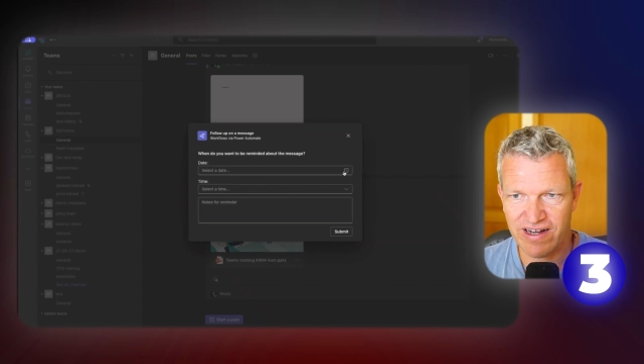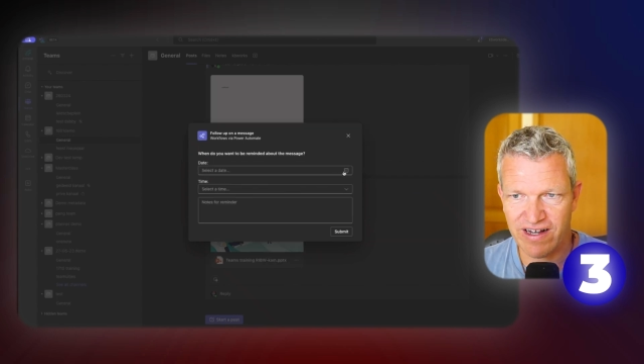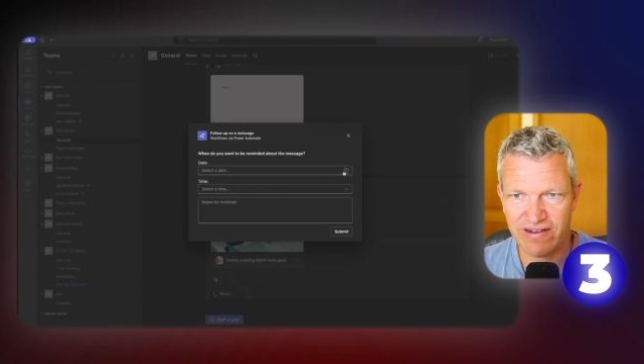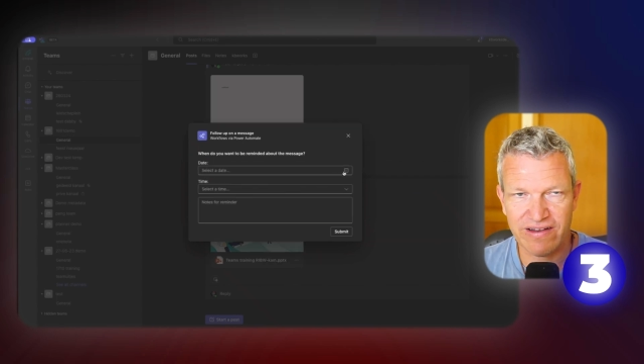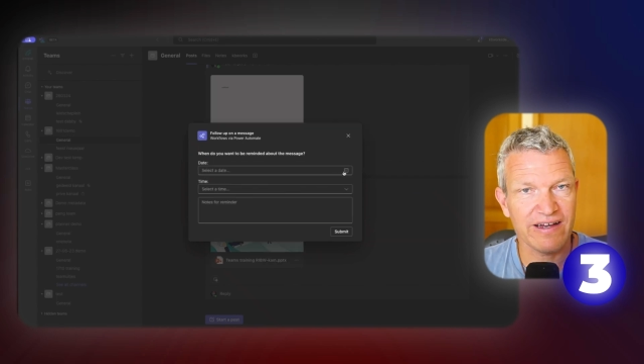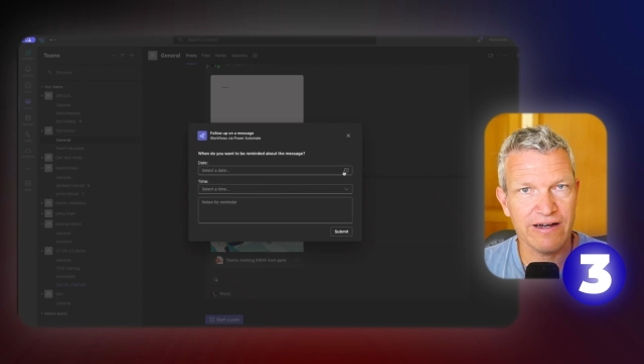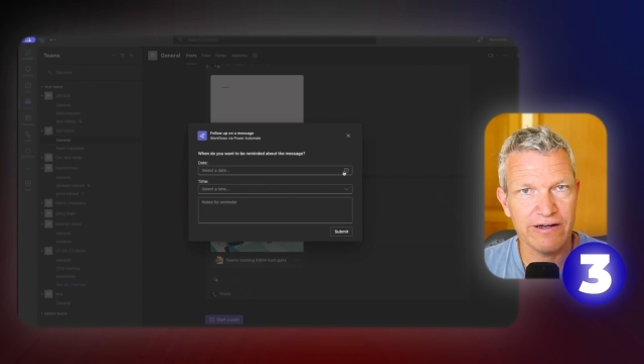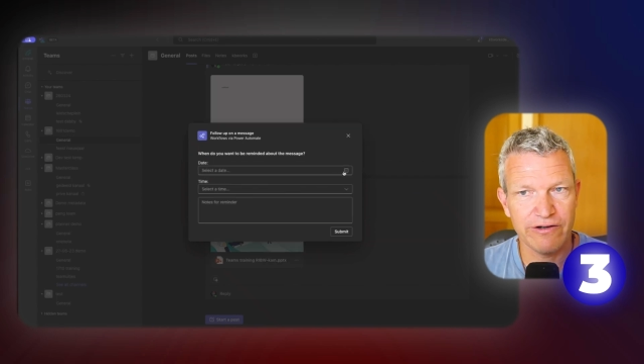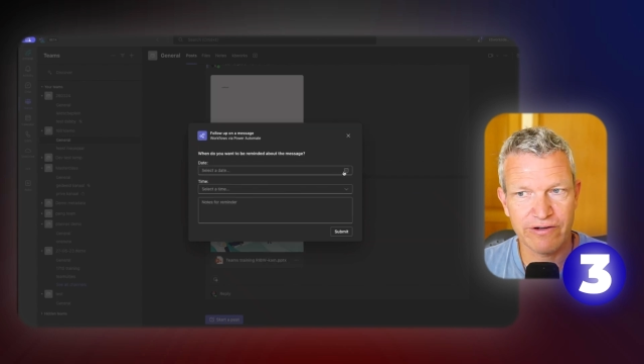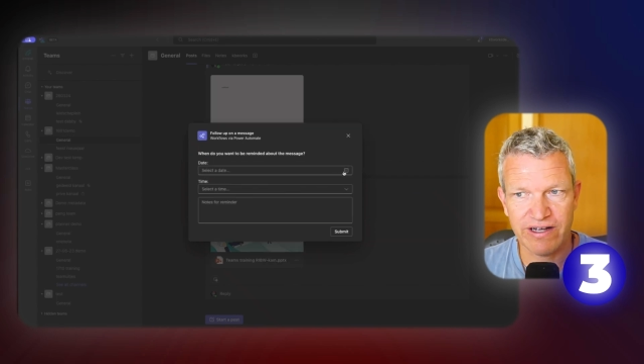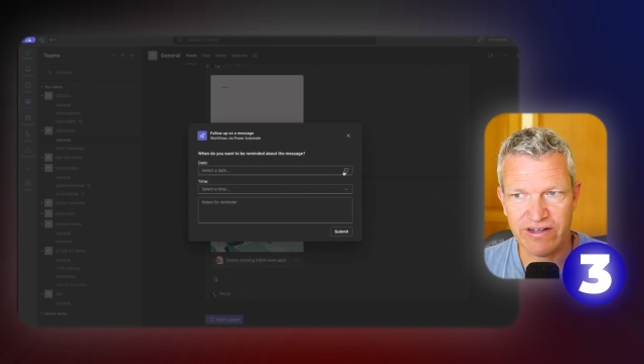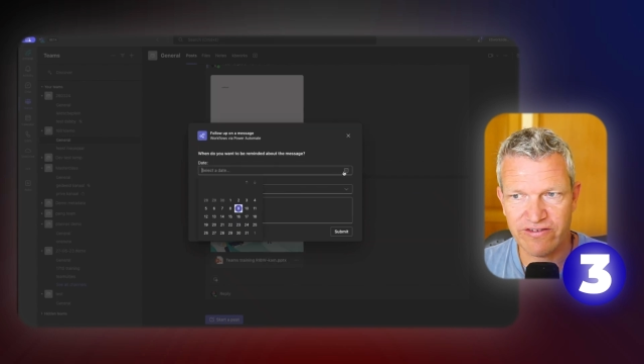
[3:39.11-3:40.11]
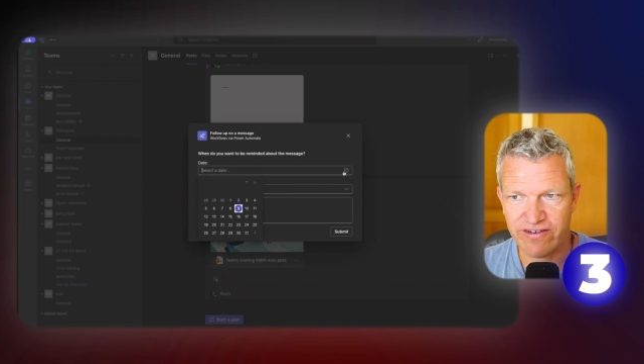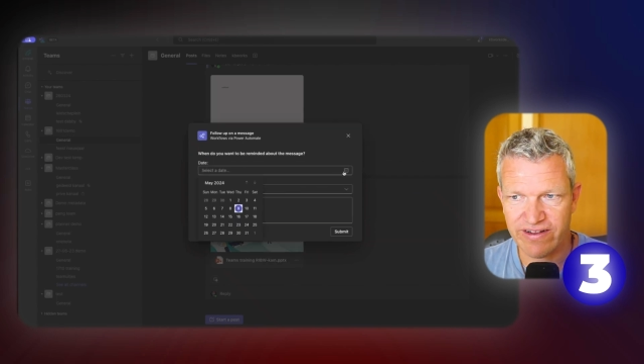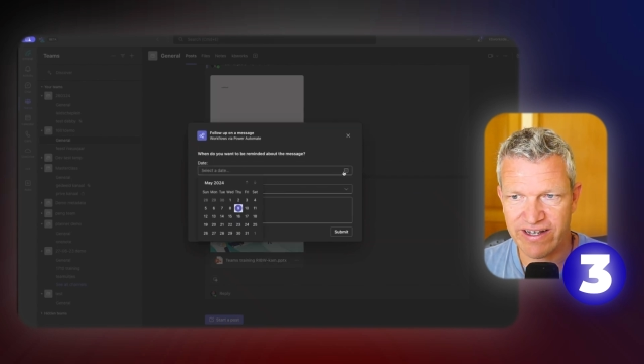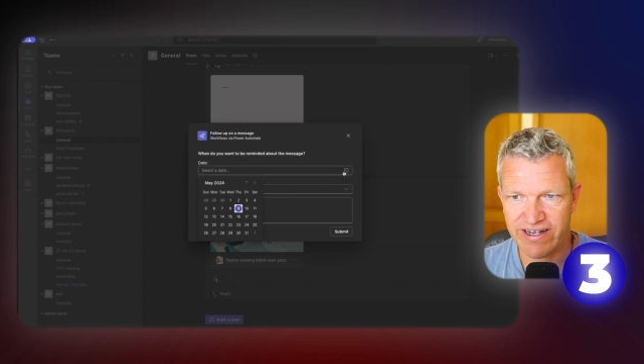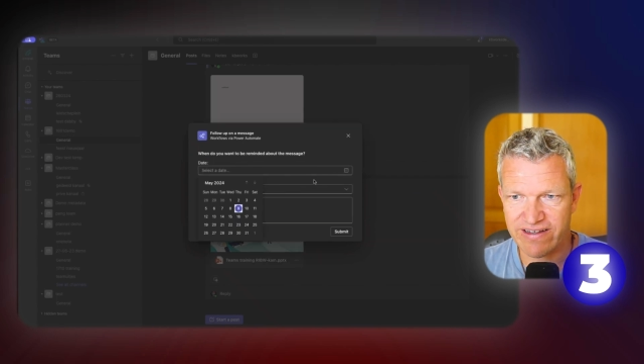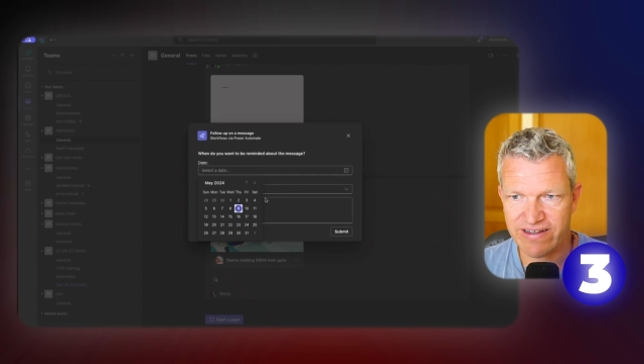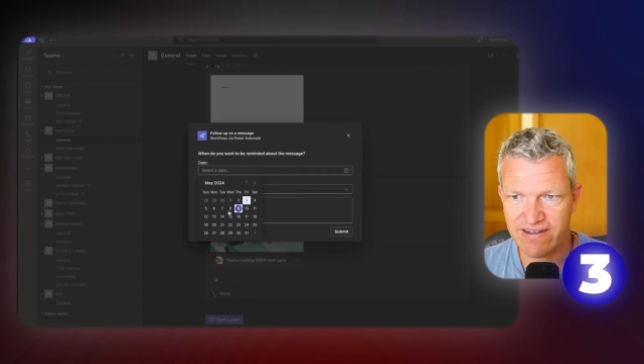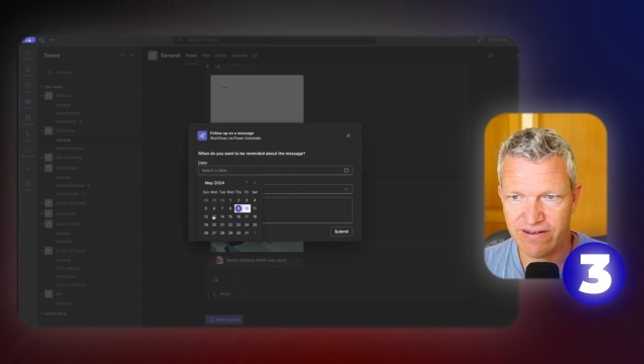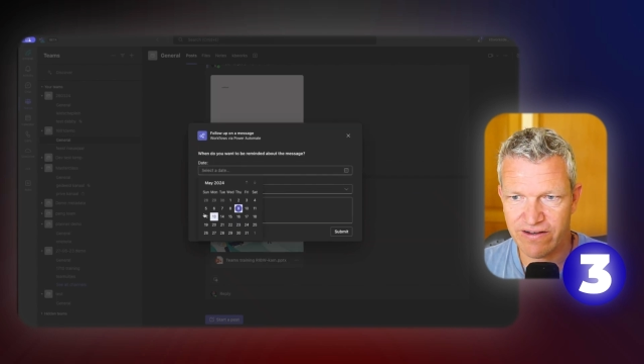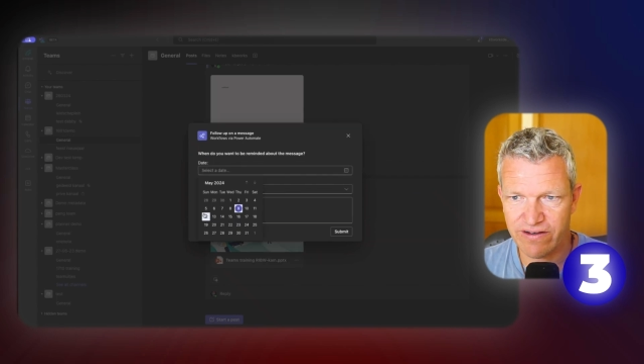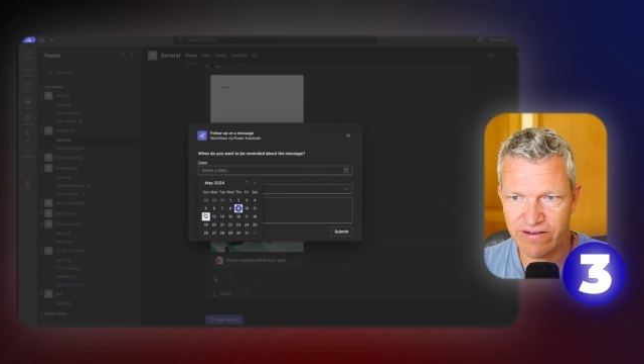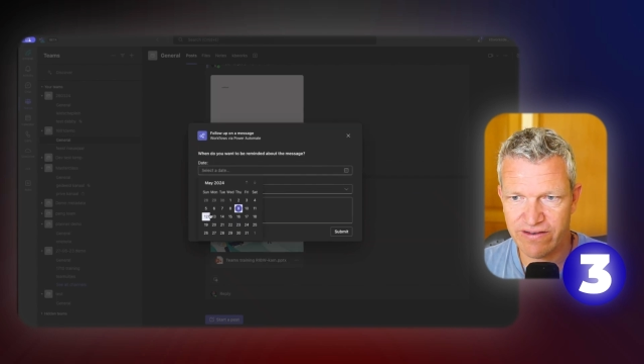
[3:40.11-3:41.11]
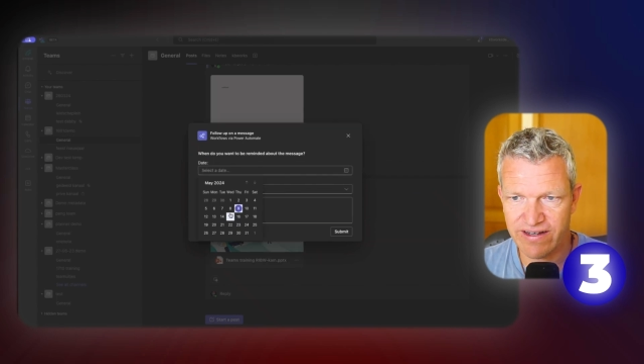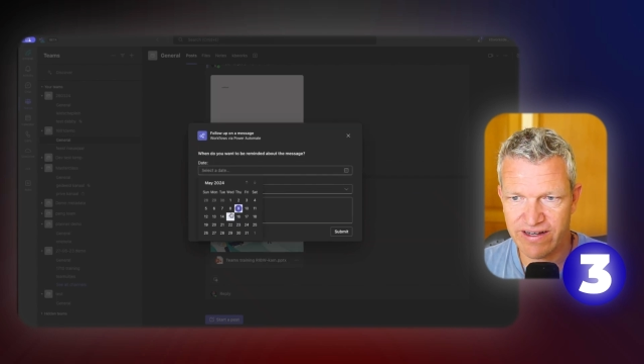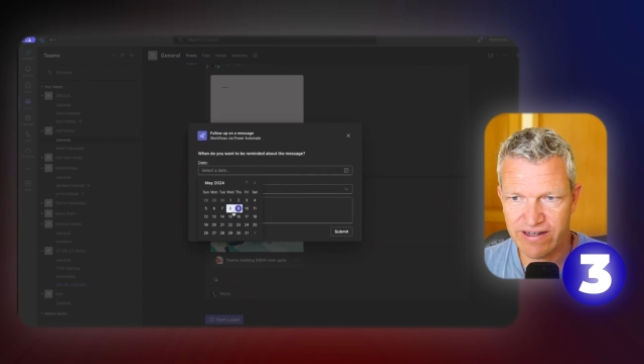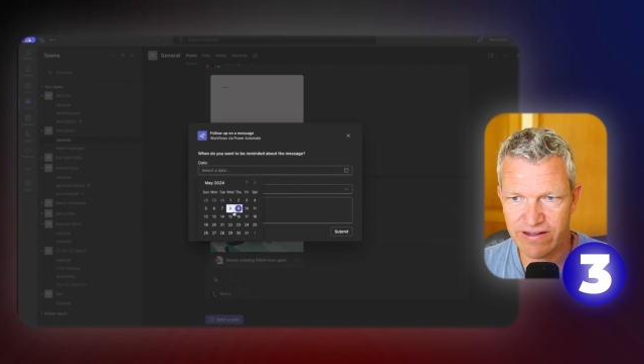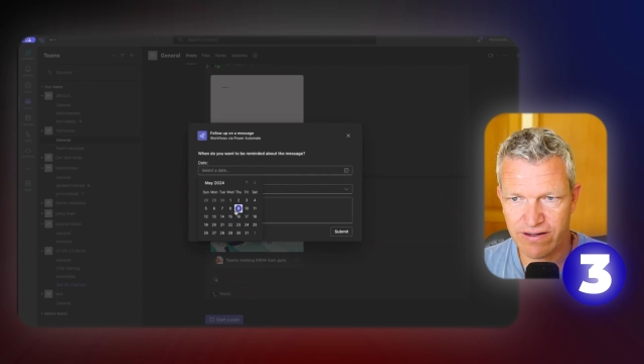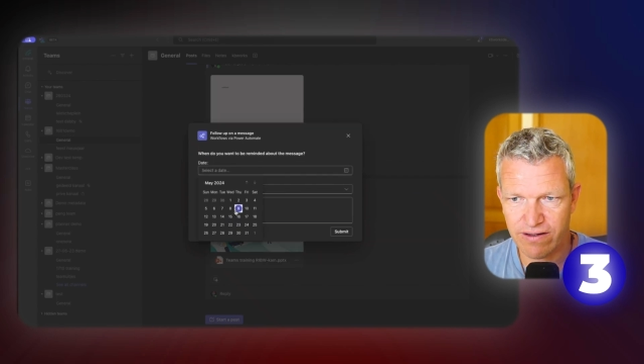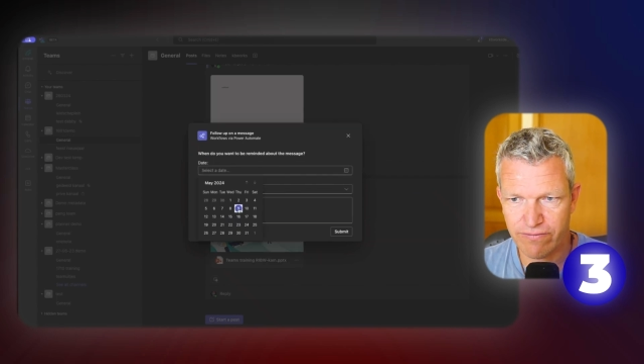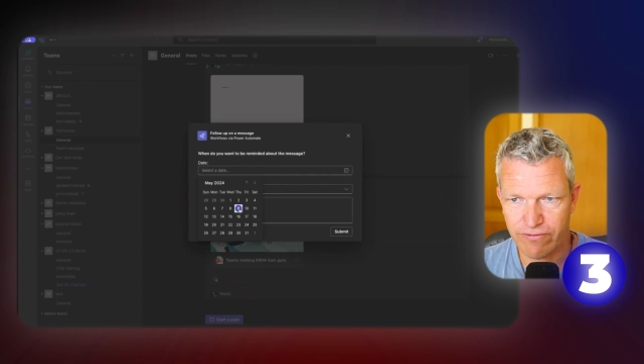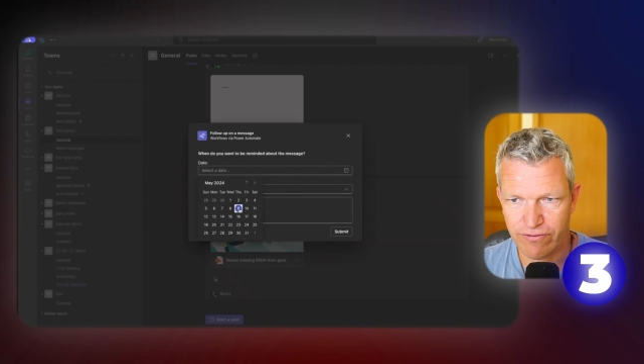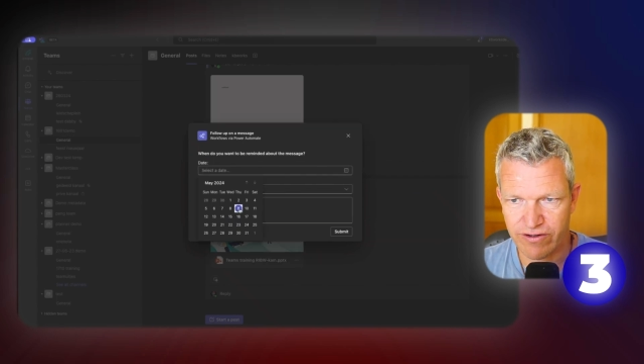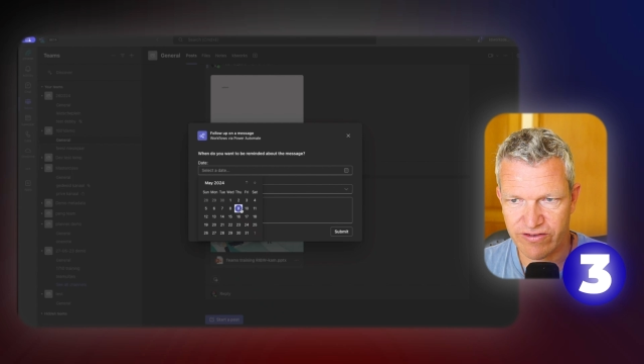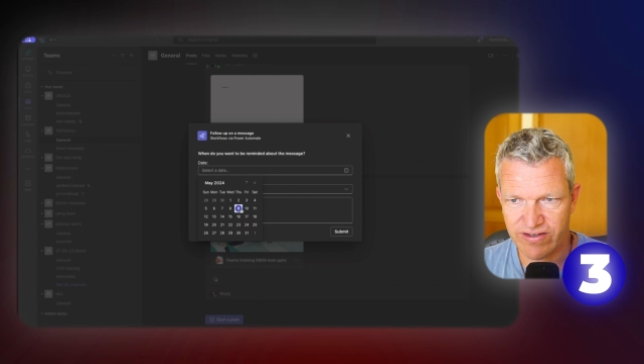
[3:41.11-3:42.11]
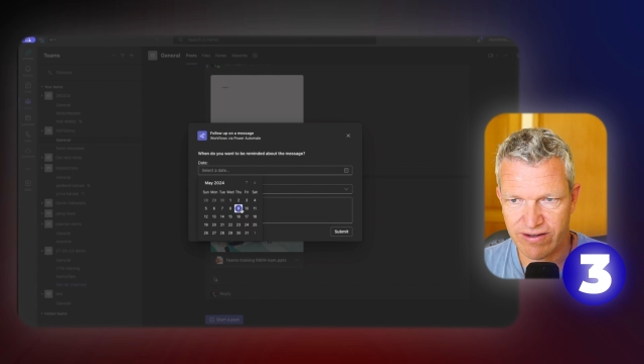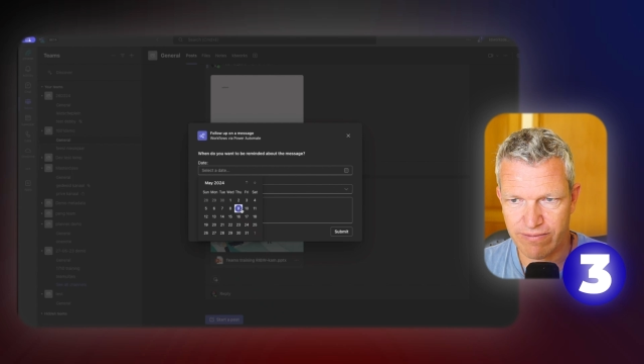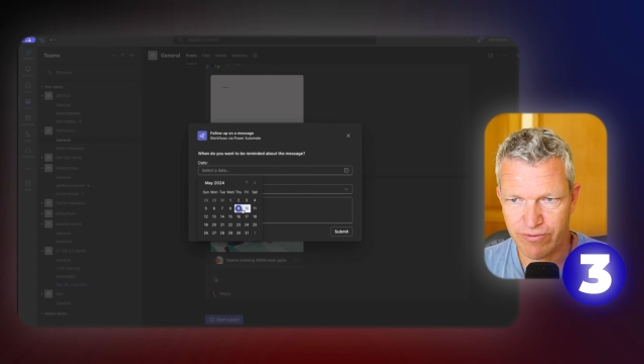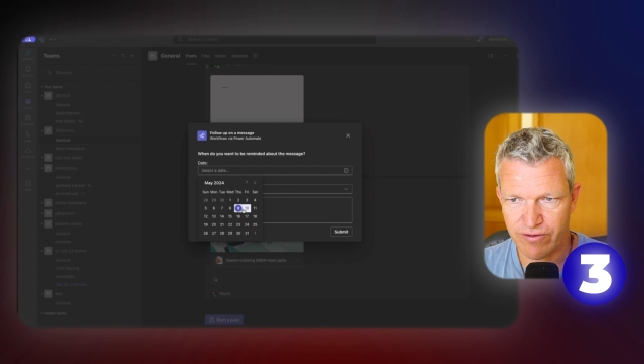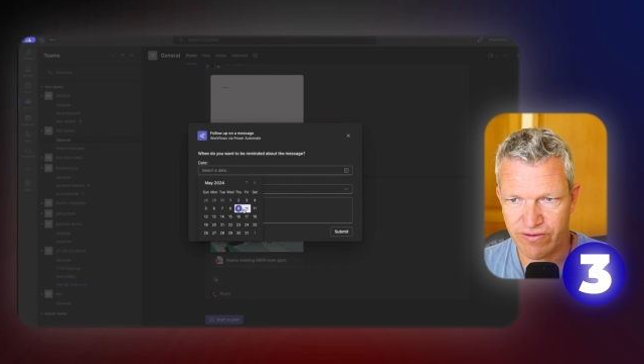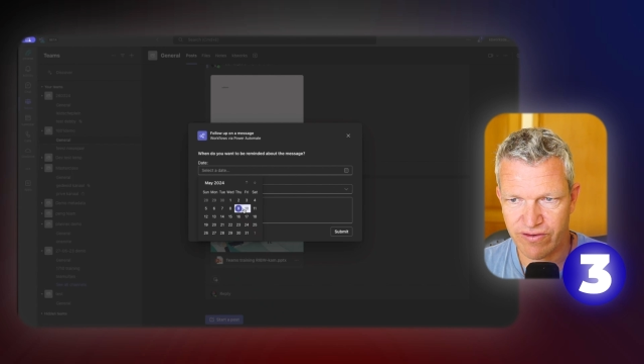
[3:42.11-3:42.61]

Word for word: And here you can select a date, for example,